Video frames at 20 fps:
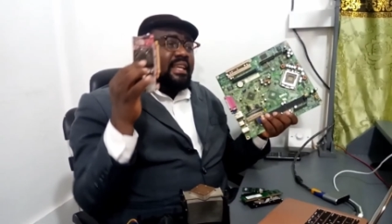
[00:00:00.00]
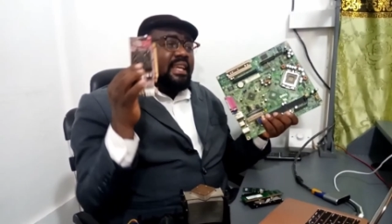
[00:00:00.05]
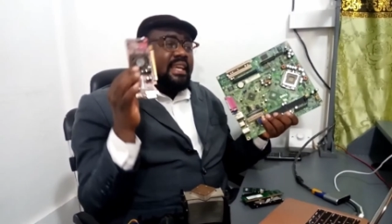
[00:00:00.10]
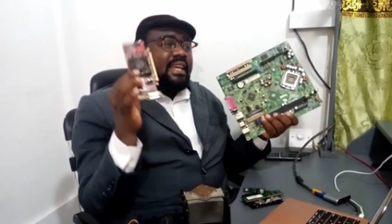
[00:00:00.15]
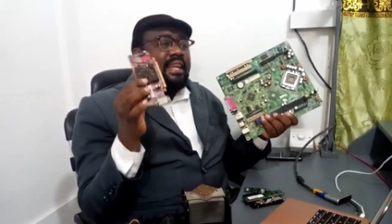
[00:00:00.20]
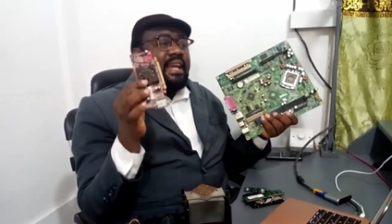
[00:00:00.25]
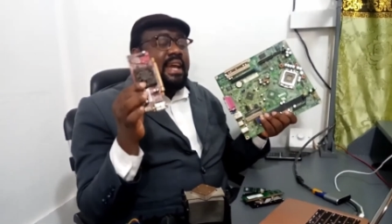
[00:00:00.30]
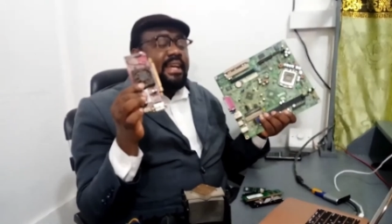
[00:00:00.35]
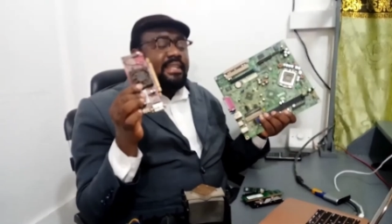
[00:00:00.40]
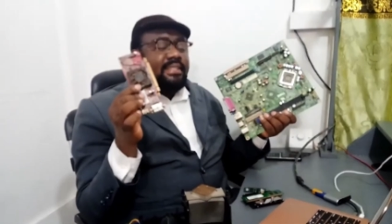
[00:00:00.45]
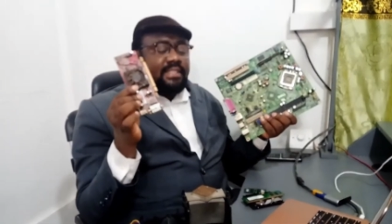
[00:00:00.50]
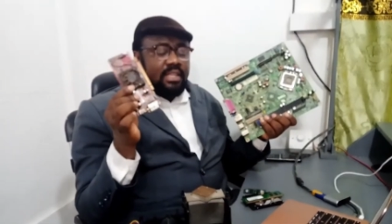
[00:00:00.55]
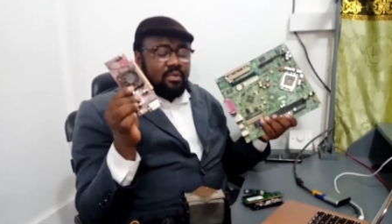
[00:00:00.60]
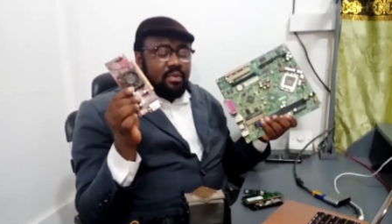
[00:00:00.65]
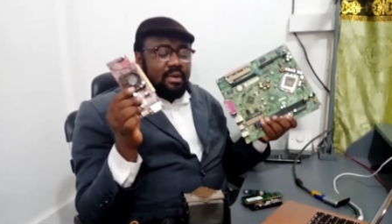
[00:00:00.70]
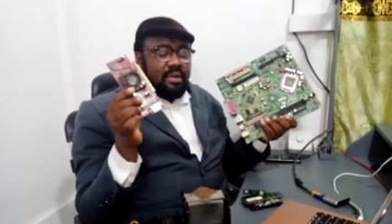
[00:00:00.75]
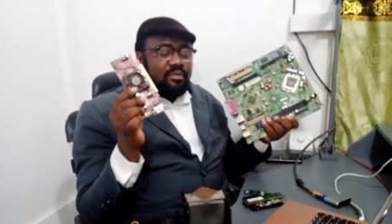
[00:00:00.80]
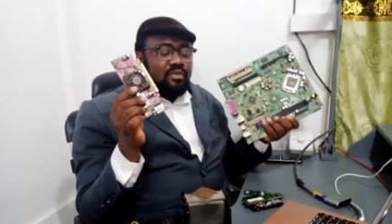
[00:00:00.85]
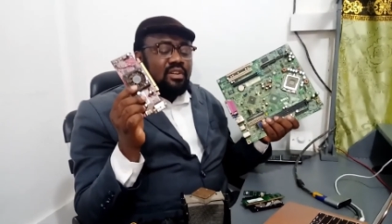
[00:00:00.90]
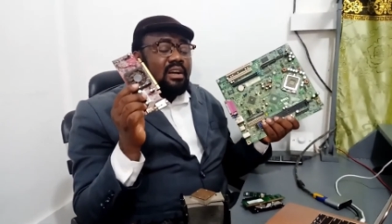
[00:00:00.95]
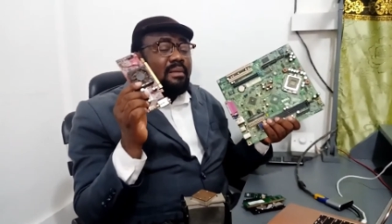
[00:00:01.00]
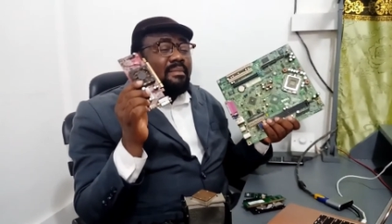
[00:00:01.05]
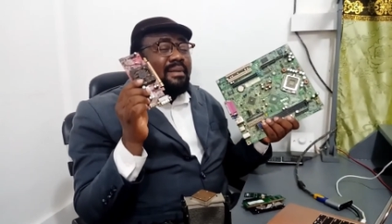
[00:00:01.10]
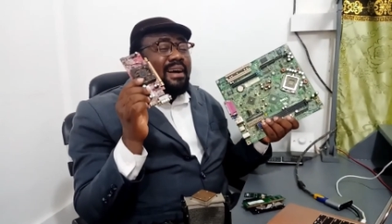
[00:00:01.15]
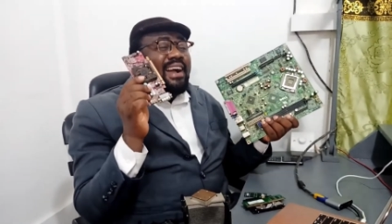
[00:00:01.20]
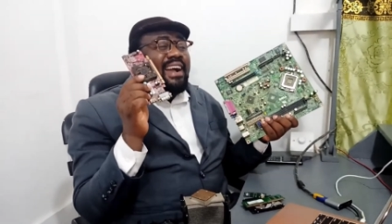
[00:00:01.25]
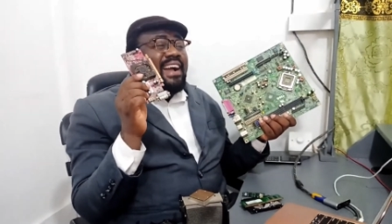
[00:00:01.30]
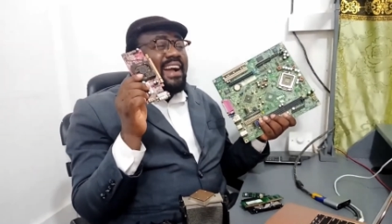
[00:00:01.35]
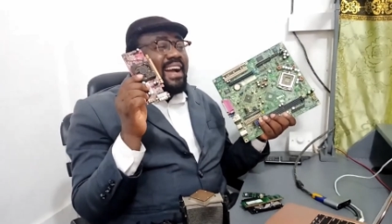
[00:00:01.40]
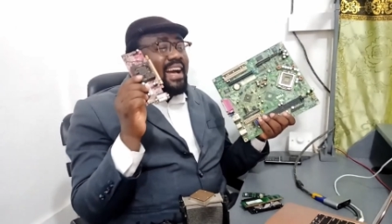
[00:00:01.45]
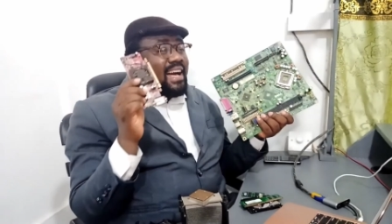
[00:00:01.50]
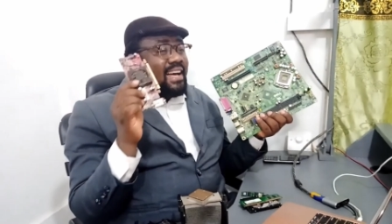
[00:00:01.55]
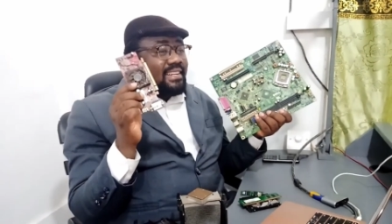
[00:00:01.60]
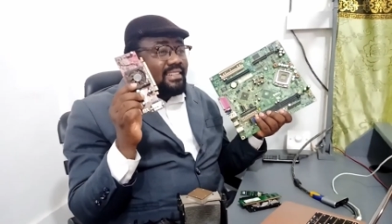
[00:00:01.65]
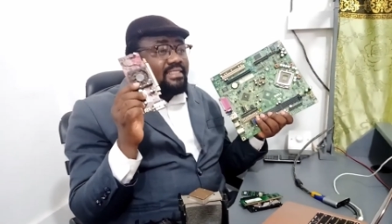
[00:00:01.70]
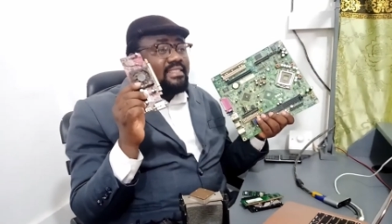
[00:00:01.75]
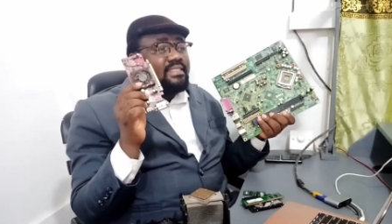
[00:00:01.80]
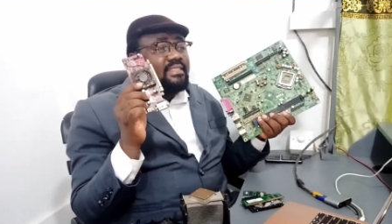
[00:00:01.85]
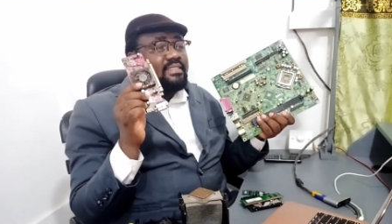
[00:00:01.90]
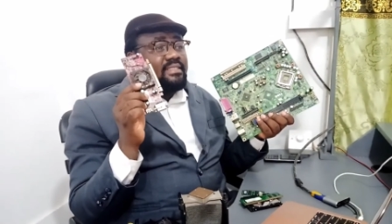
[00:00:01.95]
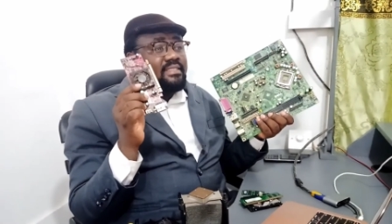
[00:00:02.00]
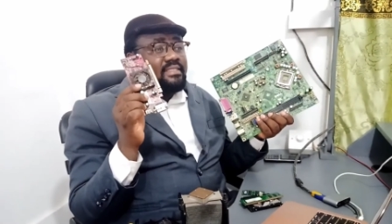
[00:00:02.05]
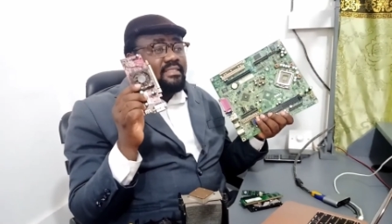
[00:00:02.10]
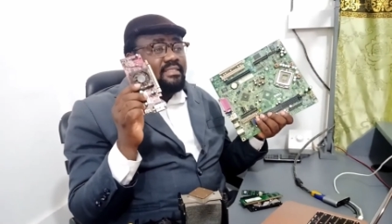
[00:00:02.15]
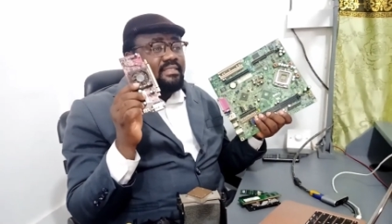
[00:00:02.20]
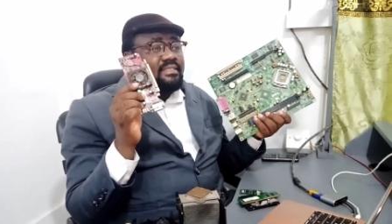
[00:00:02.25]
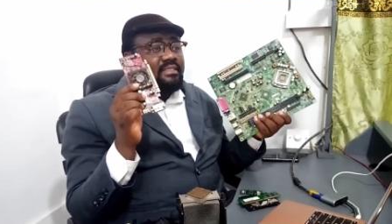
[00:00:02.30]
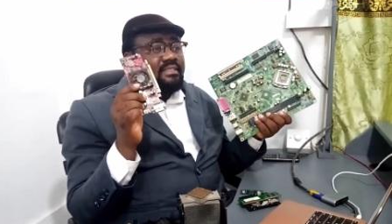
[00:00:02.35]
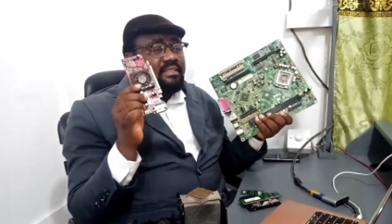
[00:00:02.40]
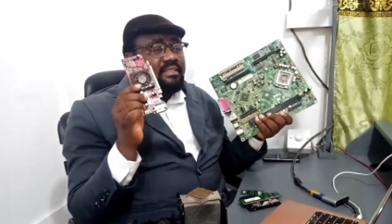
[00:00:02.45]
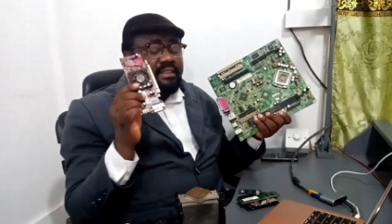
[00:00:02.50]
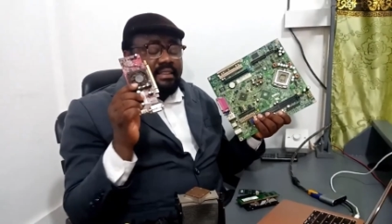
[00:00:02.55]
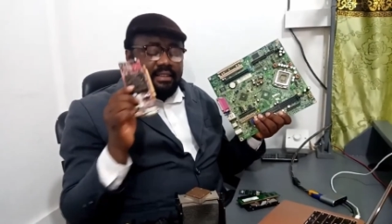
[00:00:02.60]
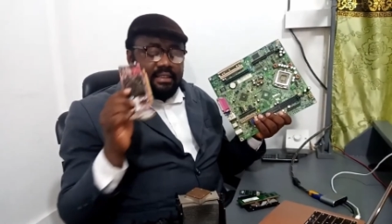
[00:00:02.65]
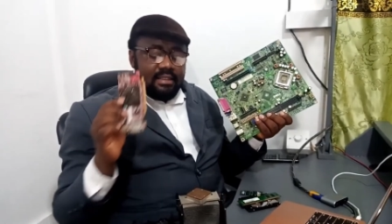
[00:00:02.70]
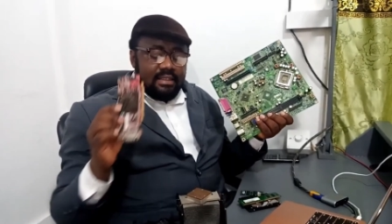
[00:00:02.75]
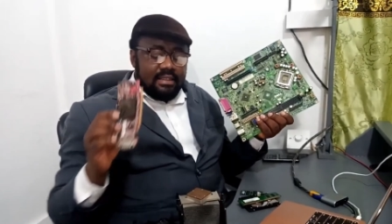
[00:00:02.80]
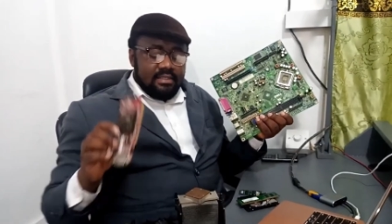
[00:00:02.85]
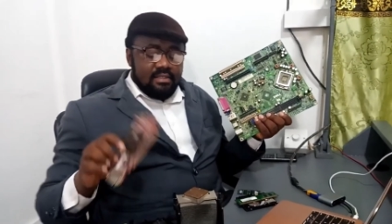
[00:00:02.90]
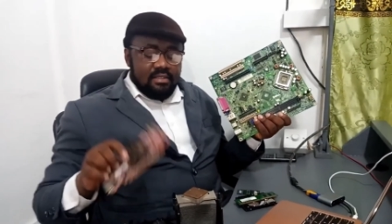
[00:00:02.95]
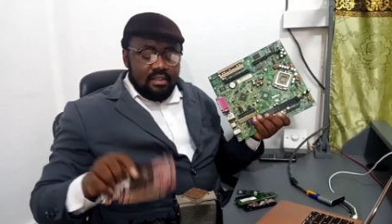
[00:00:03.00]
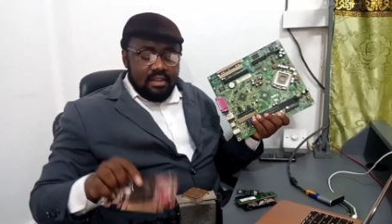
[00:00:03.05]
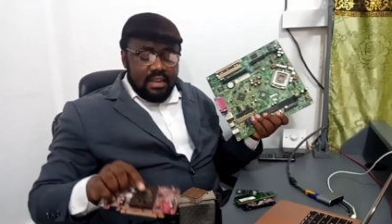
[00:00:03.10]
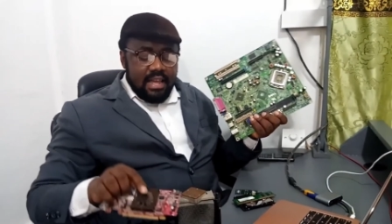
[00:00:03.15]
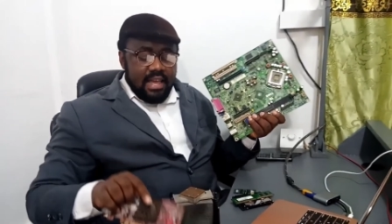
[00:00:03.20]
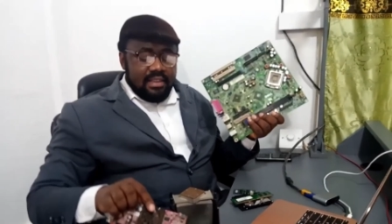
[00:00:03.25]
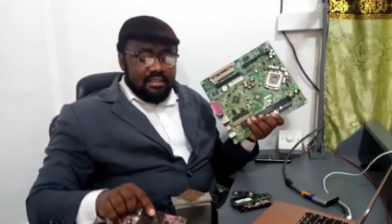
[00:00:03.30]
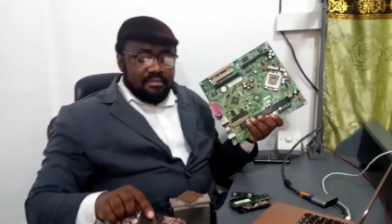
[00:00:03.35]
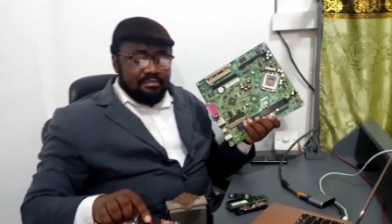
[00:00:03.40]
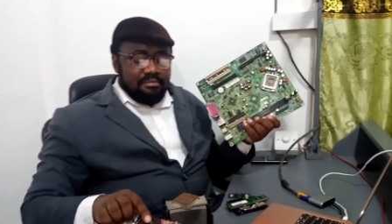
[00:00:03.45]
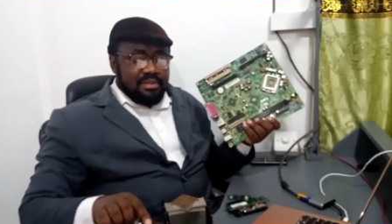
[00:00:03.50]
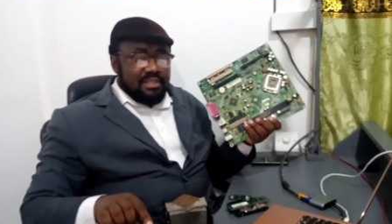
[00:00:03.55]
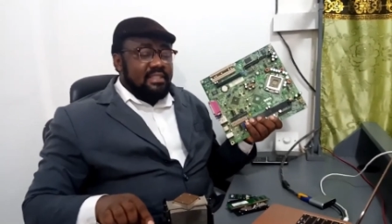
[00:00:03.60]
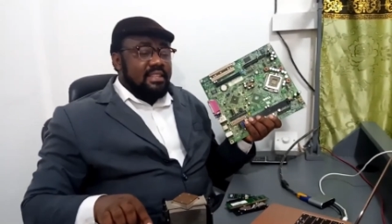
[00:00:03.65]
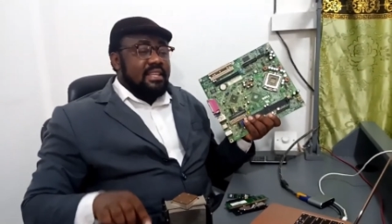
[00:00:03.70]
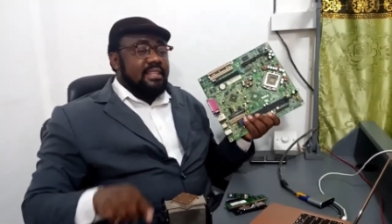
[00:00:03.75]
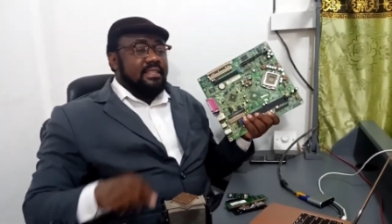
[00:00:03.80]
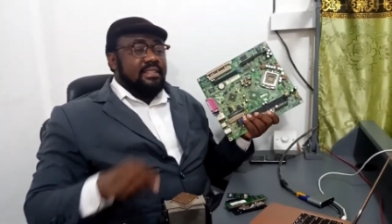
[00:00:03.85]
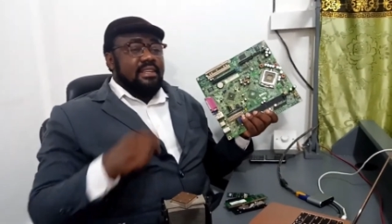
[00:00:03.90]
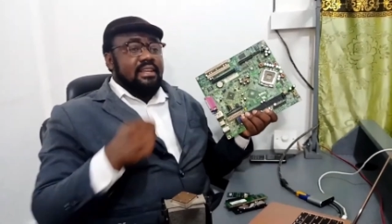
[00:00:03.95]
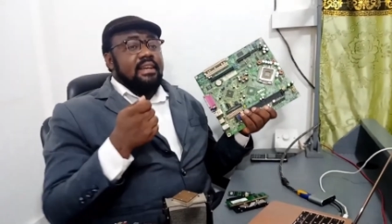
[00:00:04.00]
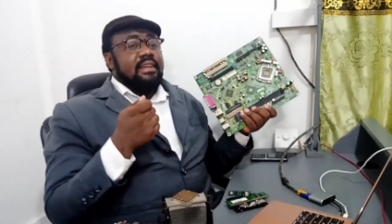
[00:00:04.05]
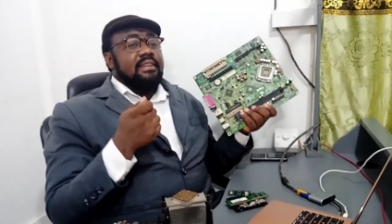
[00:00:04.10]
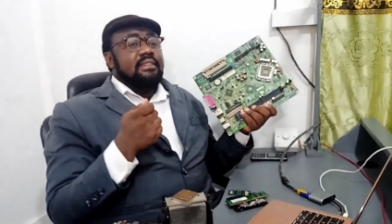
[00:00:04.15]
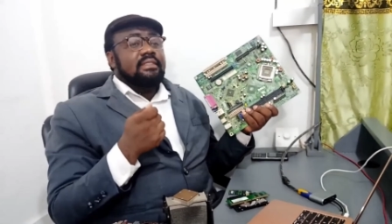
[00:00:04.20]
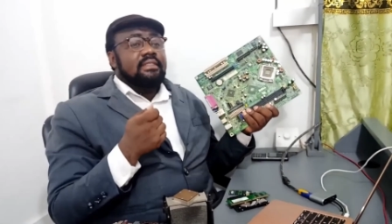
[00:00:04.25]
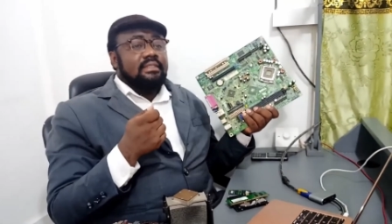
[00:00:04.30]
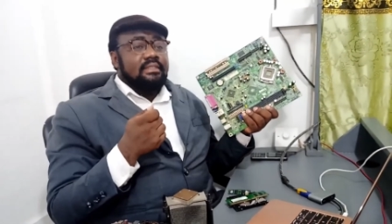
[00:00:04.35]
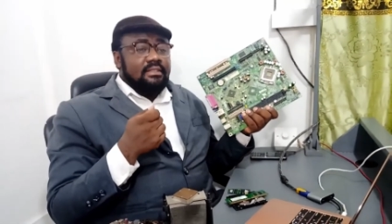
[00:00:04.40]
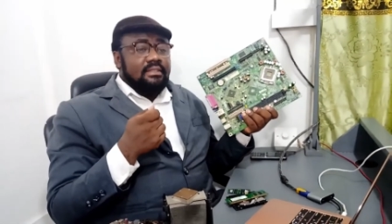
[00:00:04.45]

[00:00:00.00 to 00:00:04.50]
In IT, when we talk about cards, it's not like business card.